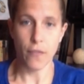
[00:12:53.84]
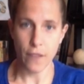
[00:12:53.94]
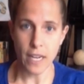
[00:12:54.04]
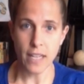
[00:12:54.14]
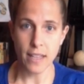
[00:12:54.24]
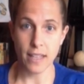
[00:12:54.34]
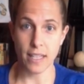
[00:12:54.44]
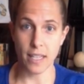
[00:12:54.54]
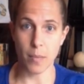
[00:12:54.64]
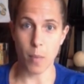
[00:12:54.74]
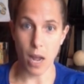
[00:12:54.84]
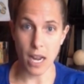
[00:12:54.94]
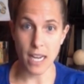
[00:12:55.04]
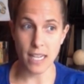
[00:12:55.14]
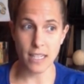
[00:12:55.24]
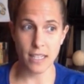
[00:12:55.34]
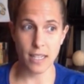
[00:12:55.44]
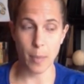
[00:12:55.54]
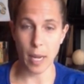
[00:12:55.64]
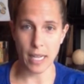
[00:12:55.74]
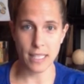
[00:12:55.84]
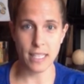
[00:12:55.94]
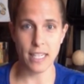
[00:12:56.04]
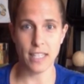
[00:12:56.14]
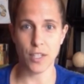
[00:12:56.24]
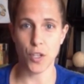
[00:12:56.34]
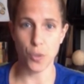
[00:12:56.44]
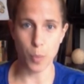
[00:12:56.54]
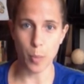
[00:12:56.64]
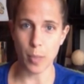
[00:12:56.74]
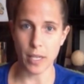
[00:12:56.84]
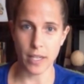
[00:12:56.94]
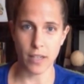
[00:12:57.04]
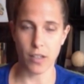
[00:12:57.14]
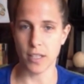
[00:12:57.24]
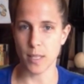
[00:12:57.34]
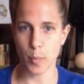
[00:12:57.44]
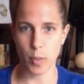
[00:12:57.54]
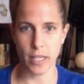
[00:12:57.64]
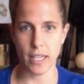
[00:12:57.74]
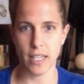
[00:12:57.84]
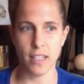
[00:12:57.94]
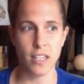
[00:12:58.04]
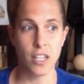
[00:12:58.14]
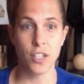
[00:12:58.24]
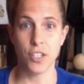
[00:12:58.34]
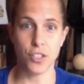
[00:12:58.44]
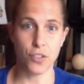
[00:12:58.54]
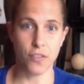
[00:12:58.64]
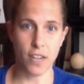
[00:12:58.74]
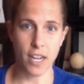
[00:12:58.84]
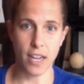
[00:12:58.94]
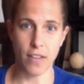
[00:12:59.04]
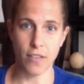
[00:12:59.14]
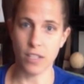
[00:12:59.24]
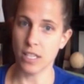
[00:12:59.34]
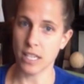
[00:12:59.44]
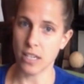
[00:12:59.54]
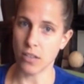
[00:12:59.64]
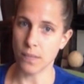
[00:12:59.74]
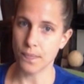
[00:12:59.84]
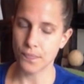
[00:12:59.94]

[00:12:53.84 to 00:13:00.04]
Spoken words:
faith in my capacity as a human being on this planet to survive and to heal.